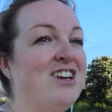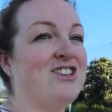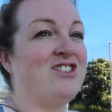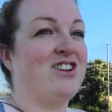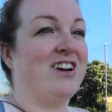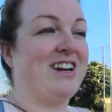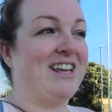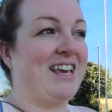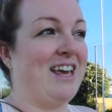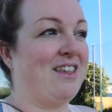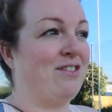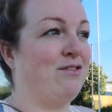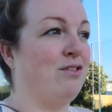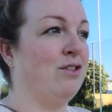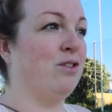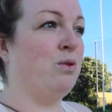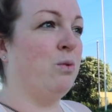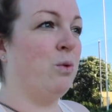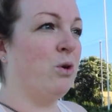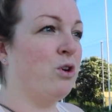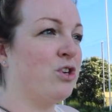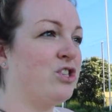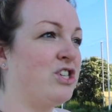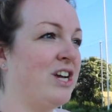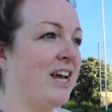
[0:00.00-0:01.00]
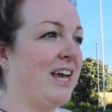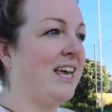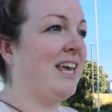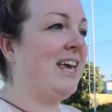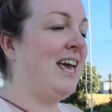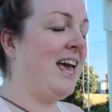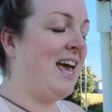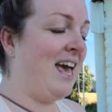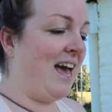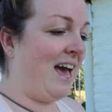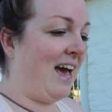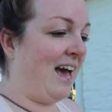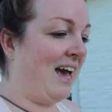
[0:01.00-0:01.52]
trying to get through the
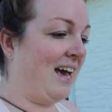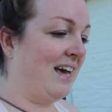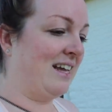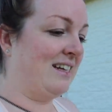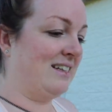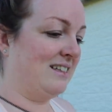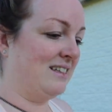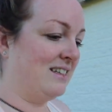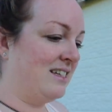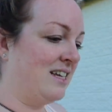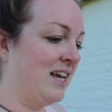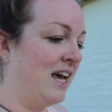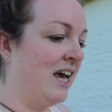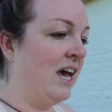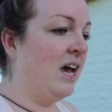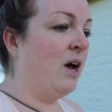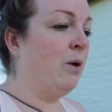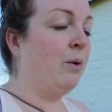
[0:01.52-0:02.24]
washing and